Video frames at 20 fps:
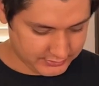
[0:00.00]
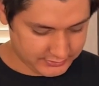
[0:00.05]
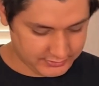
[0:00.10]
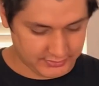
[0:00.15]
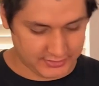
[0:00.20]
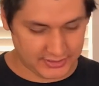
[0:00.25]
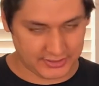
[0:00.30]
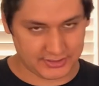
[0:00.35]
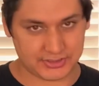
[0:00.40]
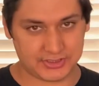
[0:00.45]

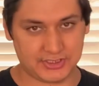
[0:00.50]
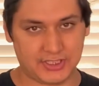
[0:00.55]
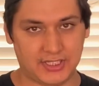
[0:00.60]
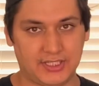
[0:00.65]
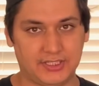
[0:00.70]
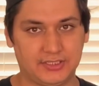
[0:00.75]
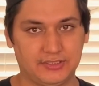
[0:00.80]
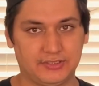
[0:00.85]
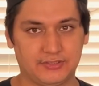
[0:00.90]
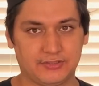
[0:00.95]
that
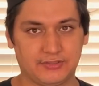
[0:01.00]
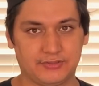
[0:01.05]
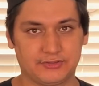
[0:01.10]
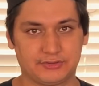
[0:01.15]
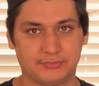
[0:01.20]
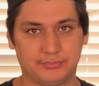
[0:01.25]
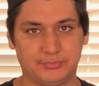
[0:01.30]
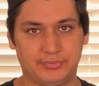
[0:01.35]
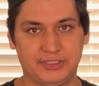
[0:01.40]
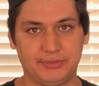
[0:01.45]
shot, none of
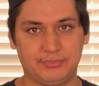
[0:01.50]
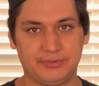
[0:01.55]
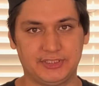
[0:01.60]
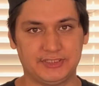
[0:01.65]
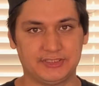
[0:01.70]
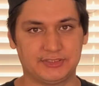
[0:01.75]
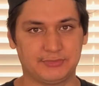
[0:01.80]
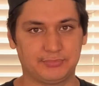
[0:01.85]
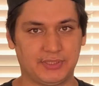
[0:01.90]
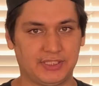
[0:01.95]
those
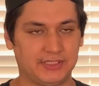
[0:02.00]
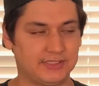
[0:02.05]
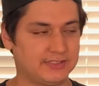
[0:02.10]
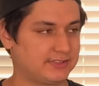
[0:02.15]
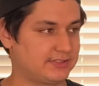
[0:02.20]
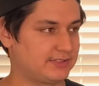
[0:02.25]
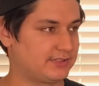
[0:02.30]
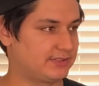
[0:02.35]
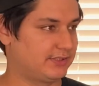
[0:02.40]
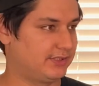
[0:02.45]
BBs,
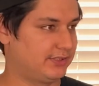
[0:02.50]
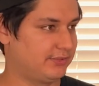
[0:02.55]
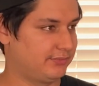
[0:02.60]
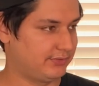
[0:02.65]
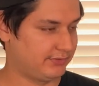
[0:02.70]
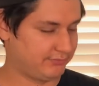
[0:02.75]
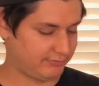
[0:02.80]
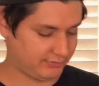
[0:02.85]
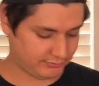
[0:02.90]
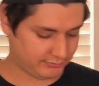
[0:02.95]
pellets, whatever you